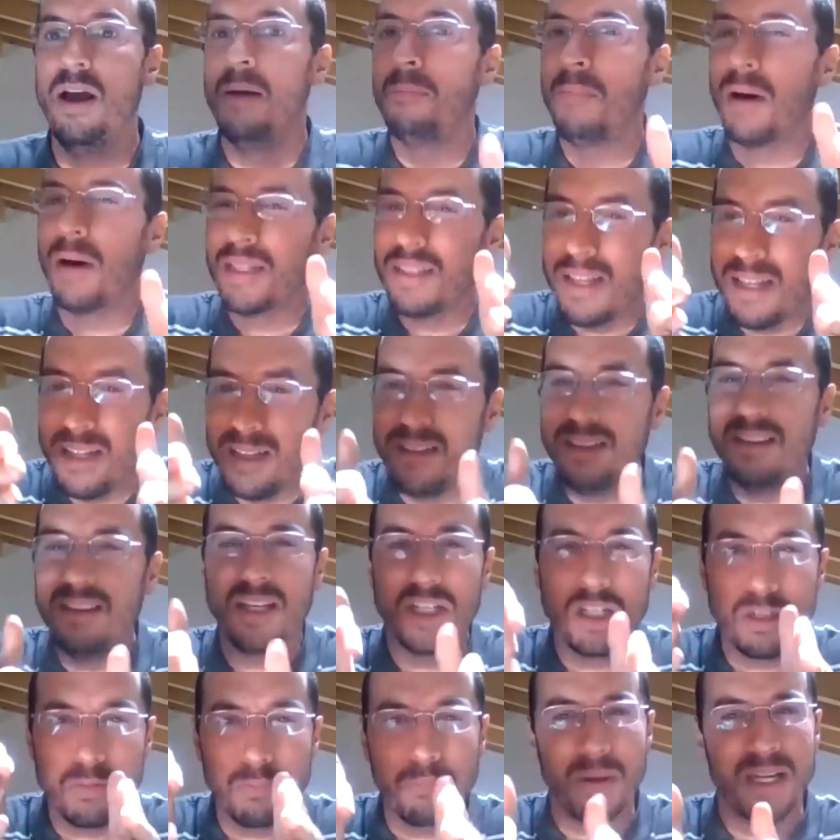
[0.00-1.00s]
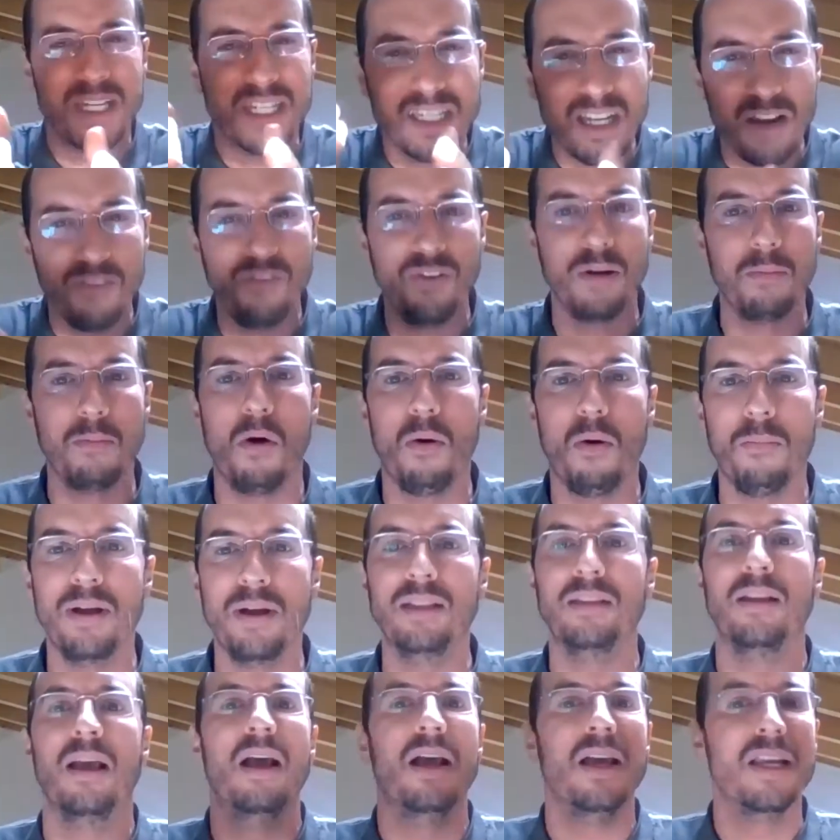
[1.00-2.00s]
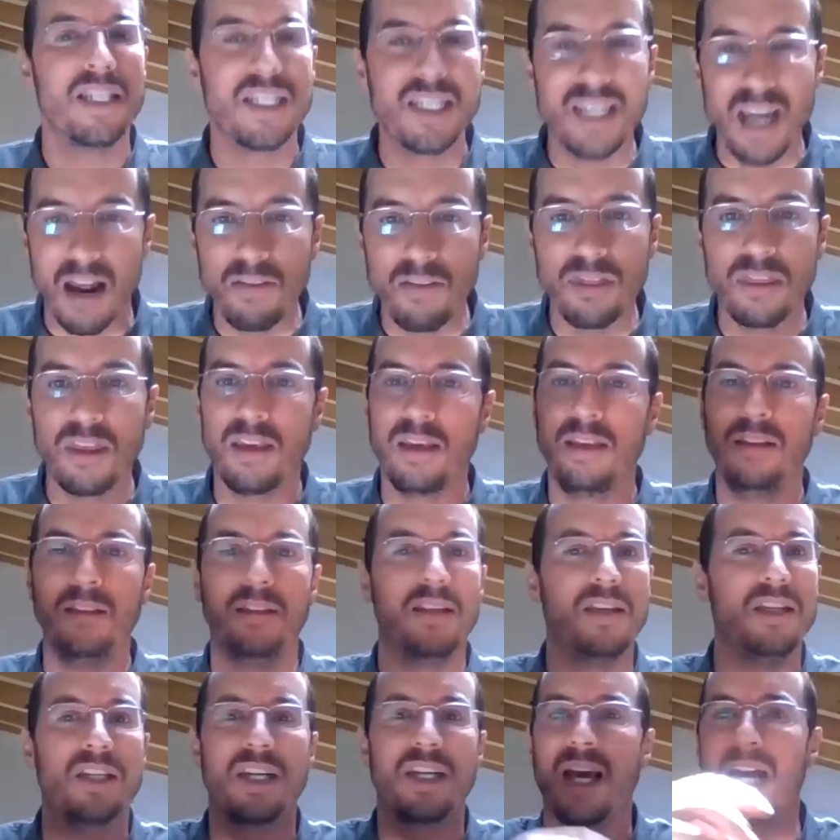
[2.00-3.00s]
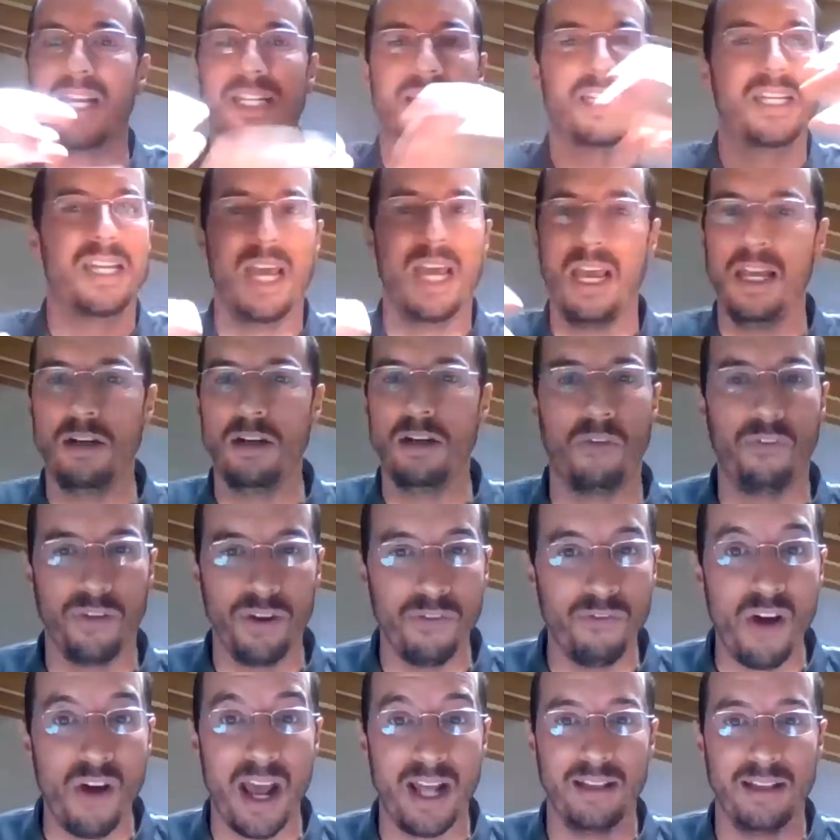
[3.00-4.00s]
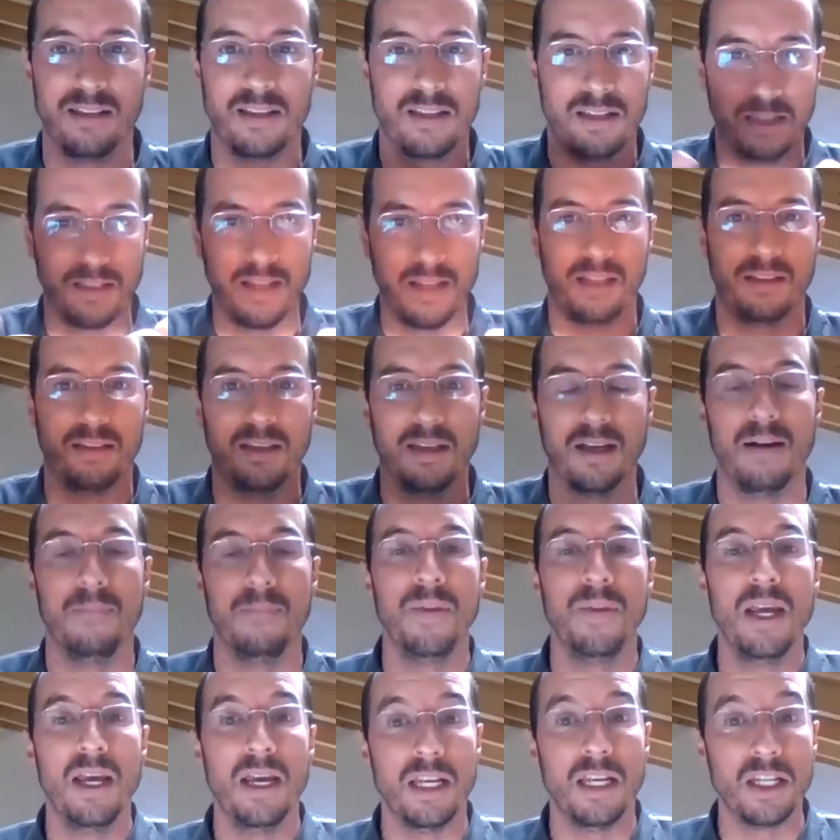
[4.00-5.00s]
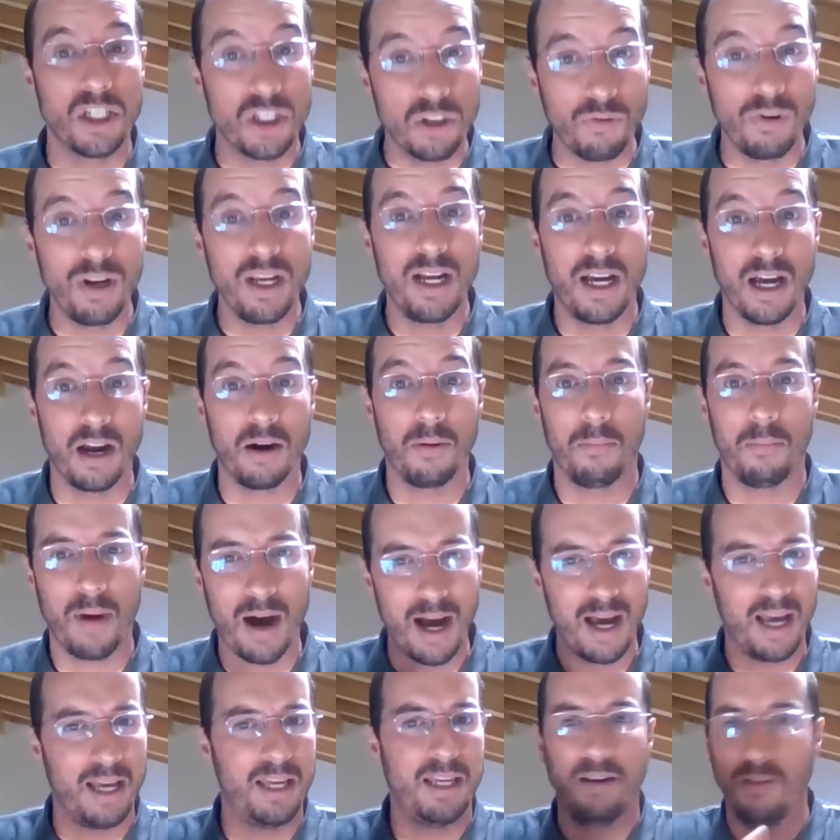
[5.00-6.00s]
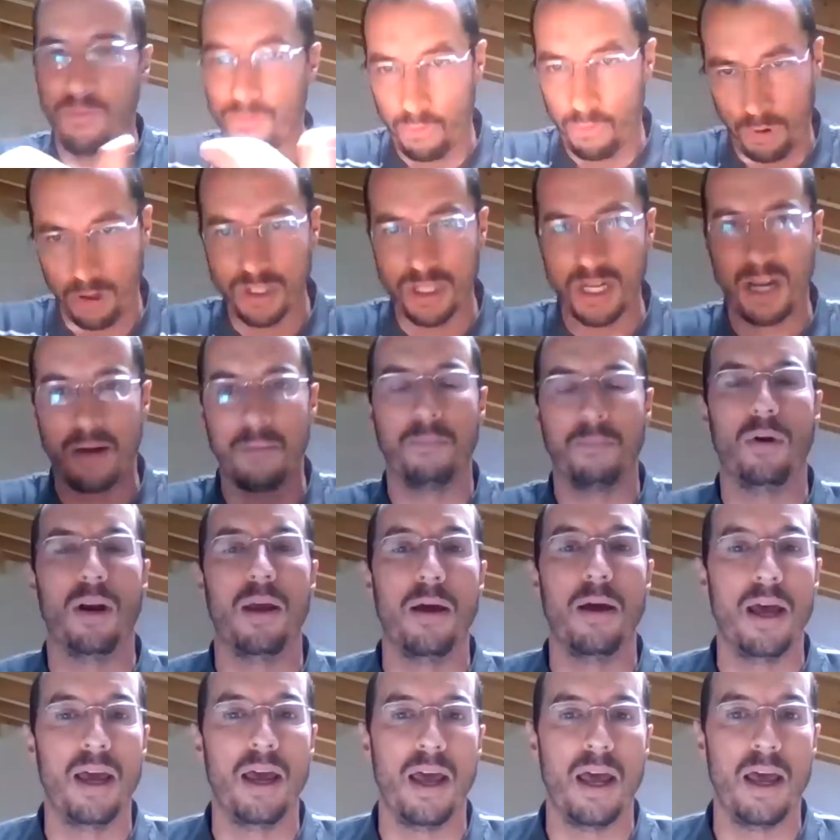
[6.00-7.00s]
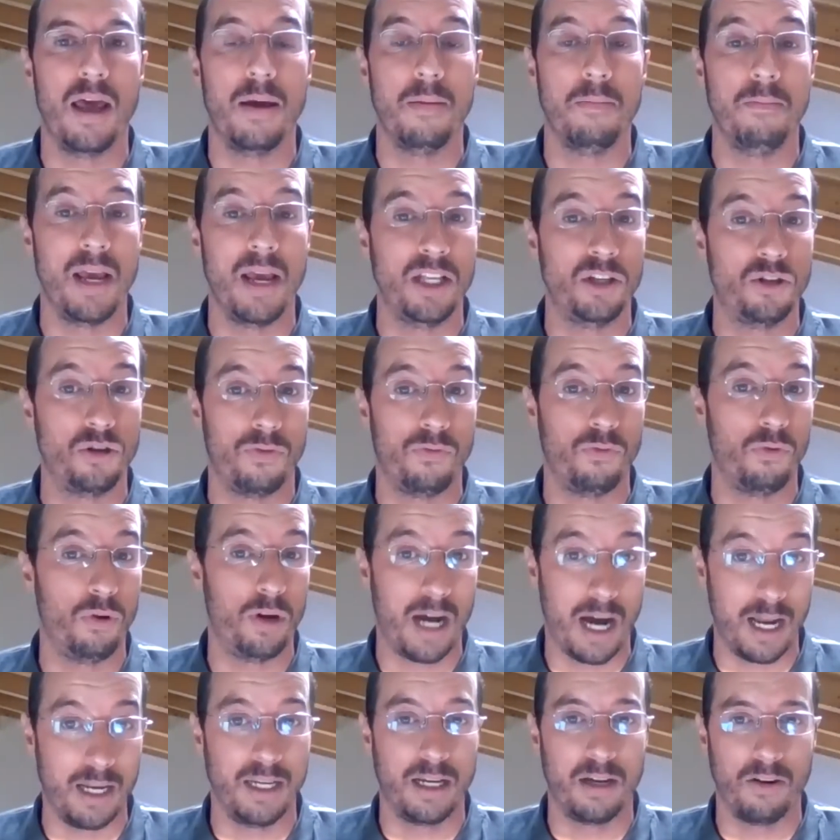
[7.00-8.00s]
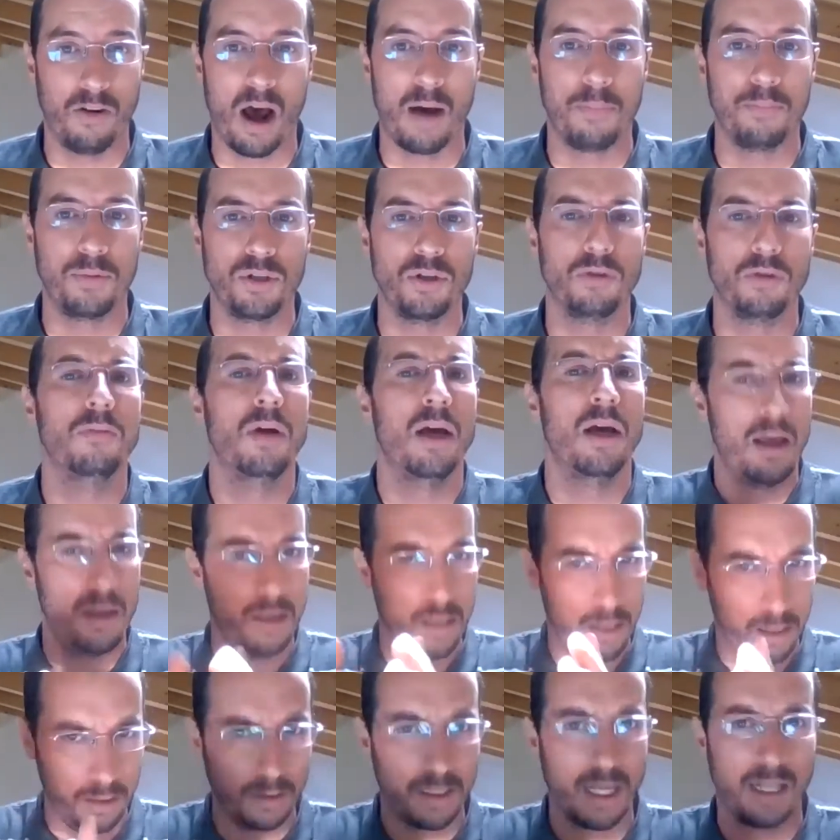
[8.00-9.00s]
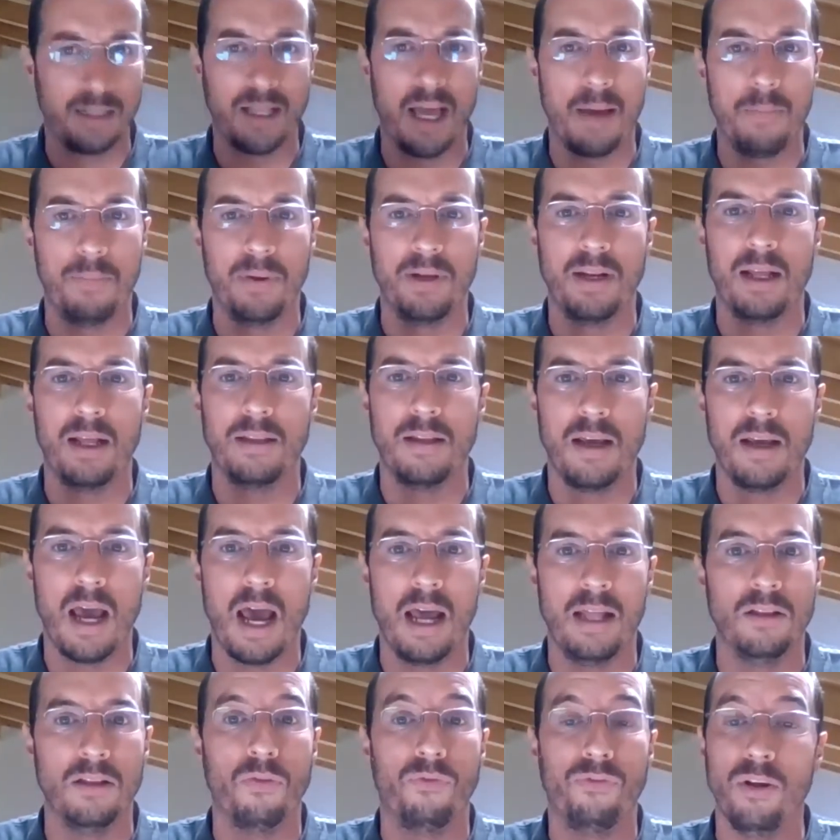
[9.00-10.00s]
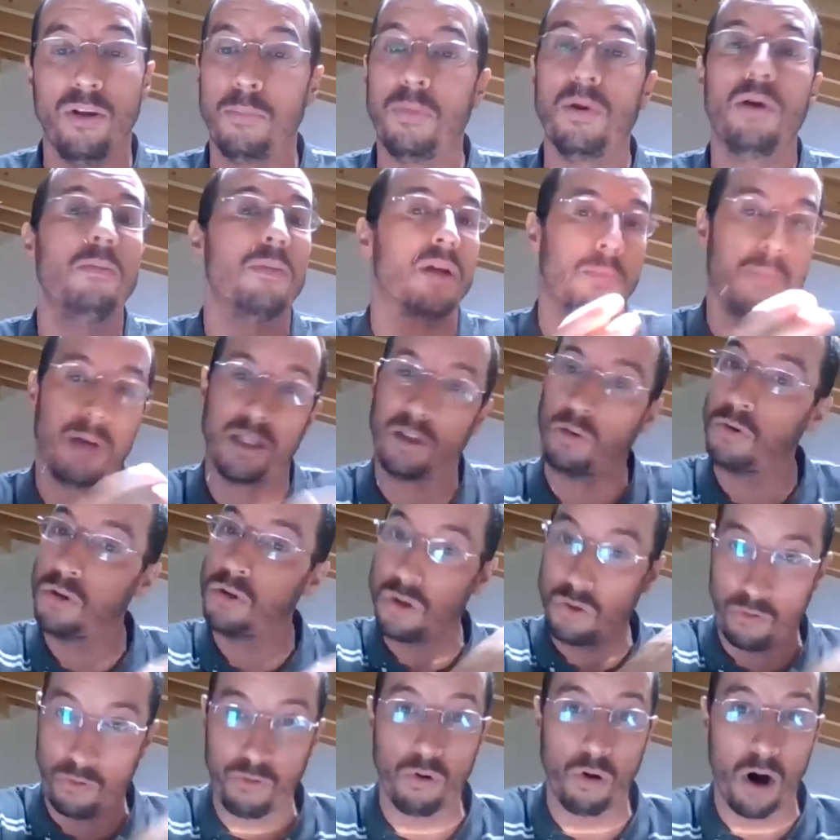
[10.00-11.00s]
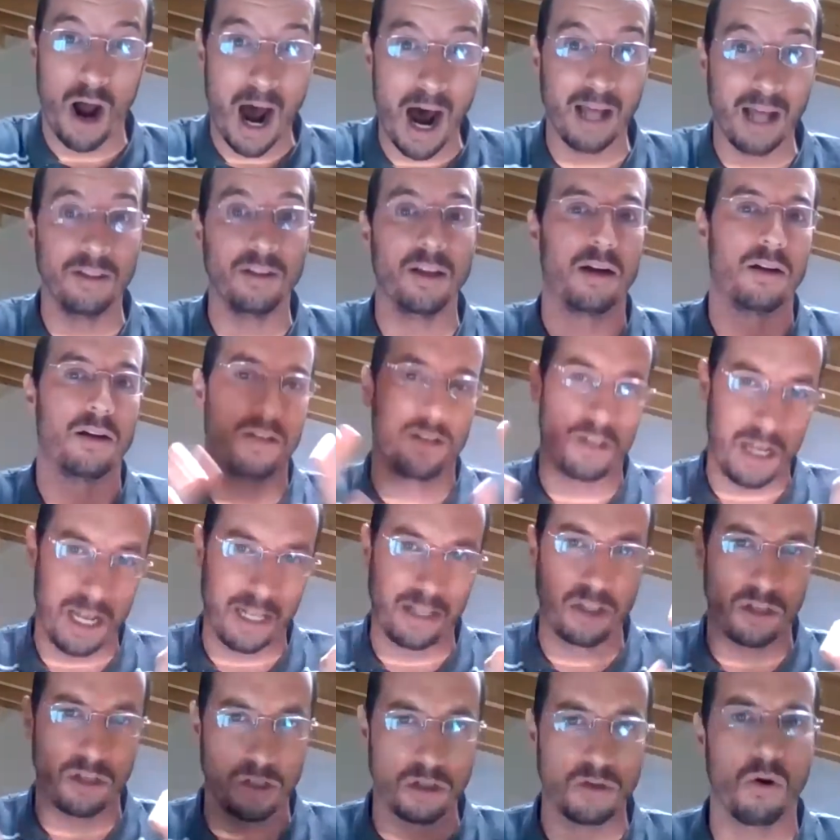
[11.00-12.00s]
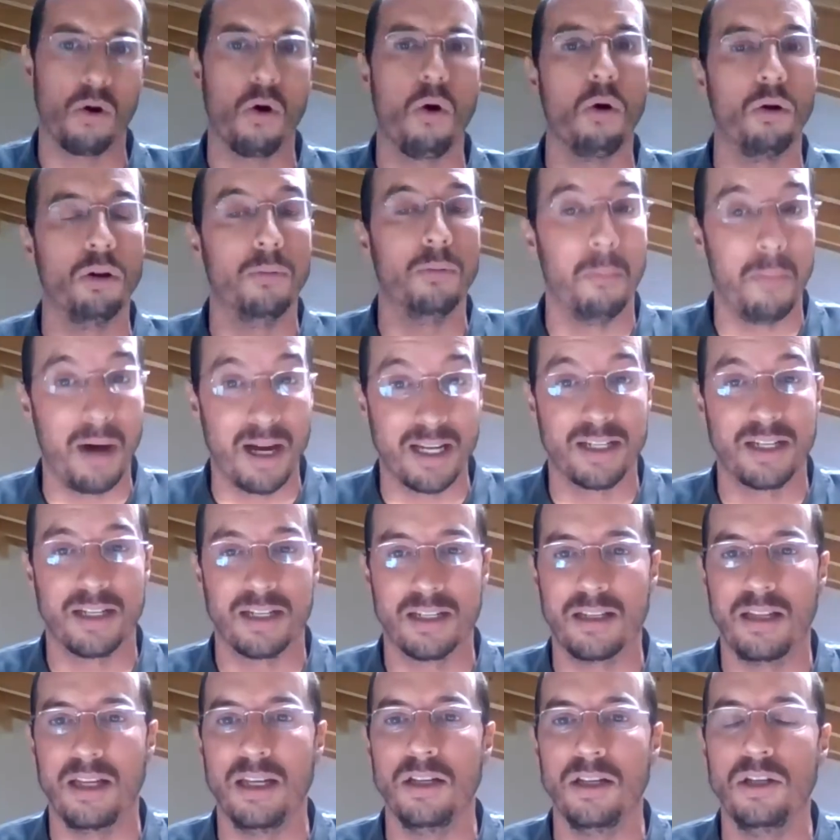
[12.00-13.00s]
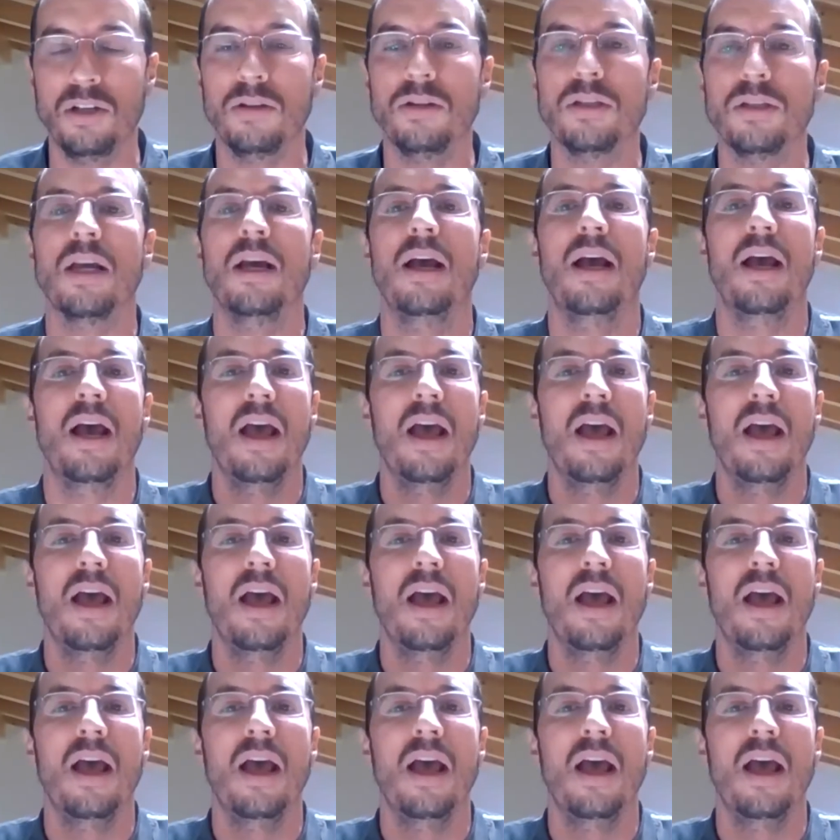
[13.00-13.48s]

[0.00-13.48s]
But in this specific moment, something in this cascade of events that is triggered by, for example, a major volcanic eruption that happened at the end of the Permian, but also for other so-called mass extinctions.